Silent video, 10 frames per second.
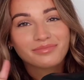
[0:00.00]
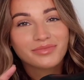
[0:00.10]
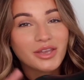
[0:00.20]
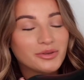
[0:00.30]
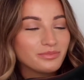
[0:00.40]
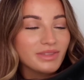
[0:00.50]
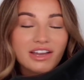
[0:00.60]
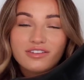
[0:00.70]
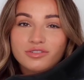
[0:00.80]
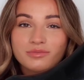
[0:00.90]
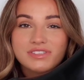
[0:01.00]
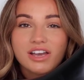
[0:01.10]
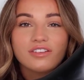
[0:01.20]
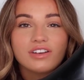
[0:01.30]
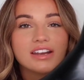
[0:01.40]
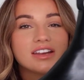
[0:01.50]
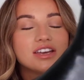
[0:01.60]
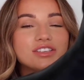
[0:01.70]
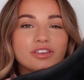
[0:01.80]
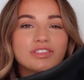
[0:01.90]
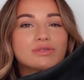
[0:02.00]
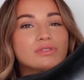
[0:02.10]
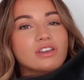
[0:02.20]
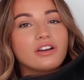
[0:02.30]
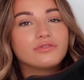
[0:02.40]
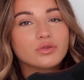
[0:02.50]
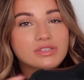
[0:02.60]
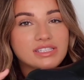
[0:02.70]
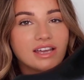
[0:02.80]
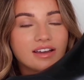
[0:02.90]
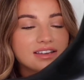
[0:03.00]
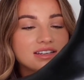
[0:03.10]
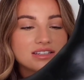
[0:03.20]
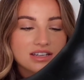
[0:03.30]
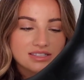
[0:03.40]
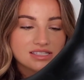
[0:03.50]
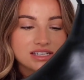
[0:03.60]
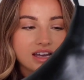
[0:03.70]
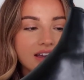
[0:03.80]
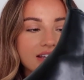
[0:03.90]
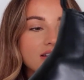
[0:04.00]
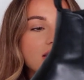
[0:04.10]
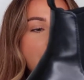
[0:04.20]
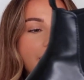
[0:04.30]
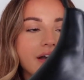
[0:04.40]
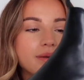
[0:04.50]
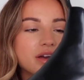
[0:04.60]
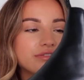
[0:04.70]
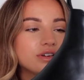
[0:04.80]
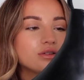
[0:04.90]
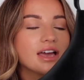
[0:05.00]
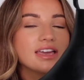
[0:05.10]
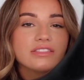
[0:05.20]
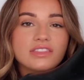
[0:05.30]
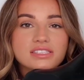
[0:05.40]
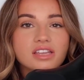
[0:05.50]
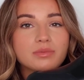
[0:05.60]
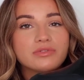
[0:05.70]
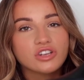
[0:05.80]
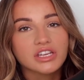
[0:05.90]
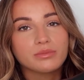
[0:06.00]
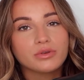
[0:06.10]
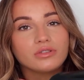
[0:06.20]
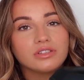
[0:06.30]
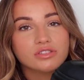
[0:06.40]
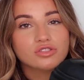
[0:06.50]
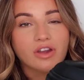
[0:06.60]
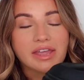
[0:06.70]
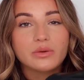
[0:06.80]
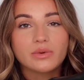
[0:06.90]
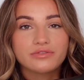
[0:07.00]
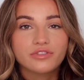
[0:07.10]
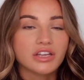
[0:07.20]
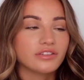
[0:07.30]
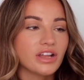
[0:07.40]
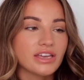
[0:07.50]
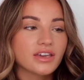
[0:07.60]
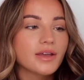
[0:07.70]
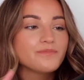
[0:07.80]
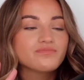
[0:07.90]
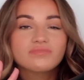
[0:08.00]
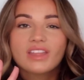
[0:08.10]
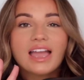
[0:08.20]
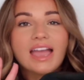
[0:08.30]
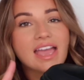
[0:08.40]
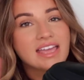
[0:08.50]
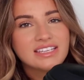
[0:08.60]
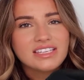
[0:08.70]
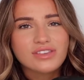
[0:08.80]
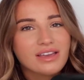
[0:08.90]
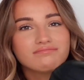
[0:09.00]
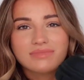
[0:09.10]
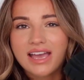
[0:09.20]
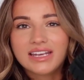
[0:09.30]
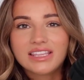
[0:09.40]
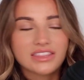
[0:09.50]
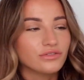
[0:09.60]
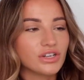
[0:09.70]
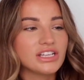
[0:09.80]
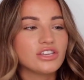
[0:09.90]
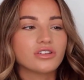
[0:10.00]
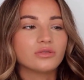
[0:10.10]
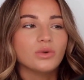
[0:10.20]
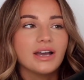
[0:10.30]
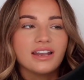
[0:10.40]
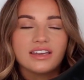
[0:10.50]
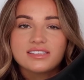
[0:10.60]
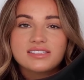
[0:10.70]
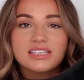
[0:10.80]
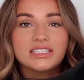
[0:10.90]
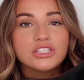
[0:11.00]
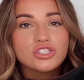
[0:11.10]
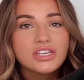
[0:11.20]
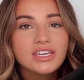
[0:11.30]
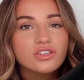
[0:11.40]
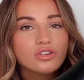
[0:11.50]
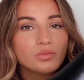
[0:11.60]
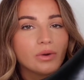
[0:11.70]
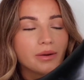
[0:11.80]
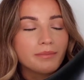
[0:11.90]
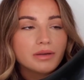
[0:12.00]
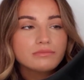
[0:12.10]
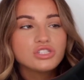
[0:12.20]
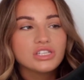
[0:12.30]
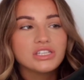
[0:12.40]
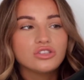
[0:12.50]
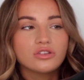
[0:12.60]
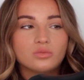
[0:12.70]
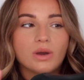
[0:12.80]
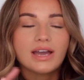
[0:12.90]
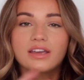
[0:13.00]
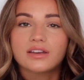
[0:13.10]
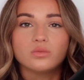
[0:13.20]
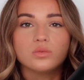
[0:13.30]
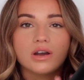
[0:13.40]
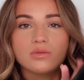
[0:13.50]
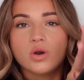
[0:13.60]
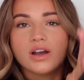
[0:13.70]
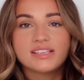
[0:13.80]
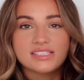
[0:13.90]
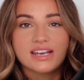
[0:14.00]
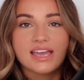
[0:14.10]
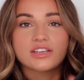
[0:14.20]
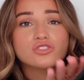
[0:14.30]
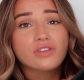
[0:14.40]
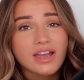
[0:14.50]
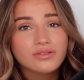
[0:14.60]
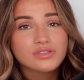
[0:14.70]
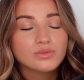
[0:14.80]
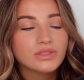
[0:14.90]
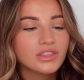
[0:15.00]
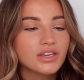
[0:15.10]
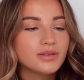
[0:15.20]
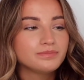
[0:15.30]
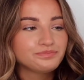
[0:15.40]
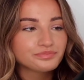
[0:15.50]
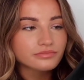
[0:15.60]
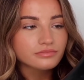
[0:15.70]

no, they are from Zara. So these ones are $49.99. I feel like this type of chunky boot looks great with kind of like anything really. You can wear like a skinny jean, you can wear a mum jean, you can wear like a wider leg trouser with them,